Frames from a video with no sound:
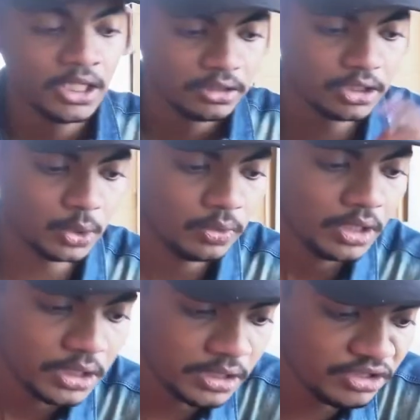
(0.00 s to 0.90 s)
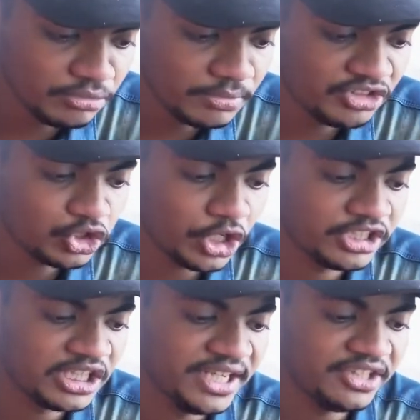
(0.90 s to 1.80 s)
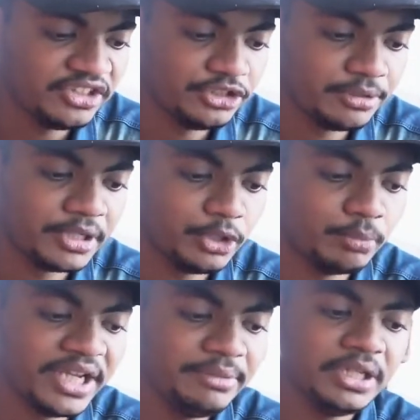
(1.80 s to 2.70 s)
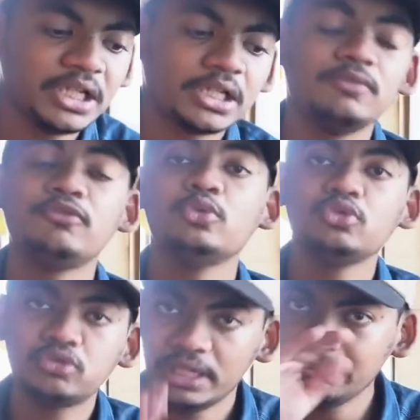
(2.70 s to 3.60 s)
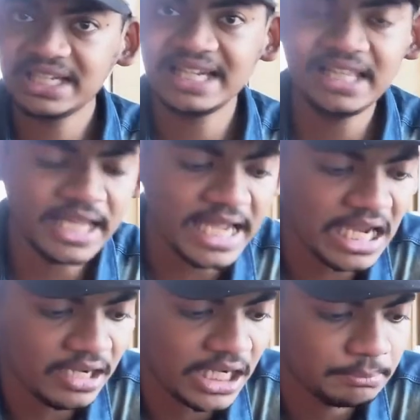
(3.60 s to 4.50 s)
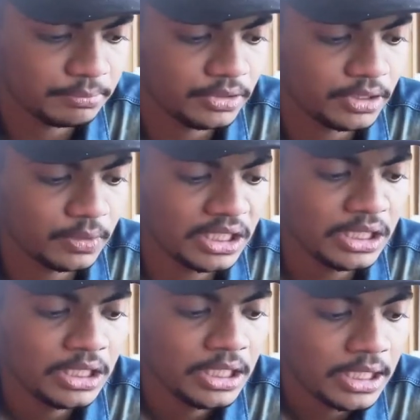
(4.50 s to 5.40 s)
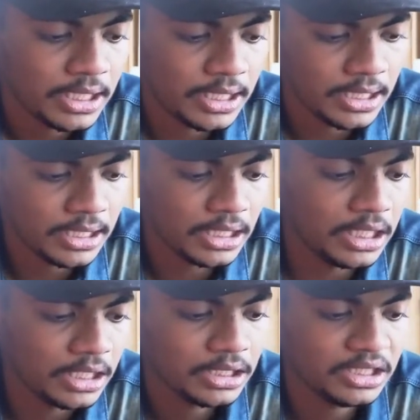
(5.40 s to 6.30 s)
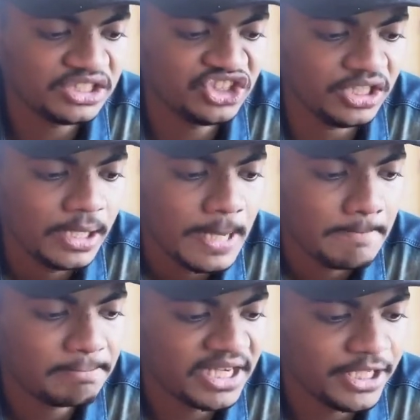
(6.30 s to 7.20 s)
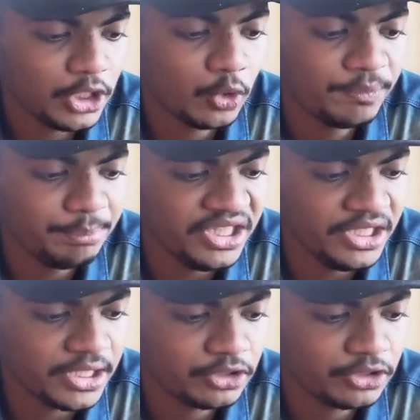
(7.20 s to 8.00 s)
So this is my choice, ladies and gentlemen. You might be confused. Let me clear the air up. Well, let's see. My opinion,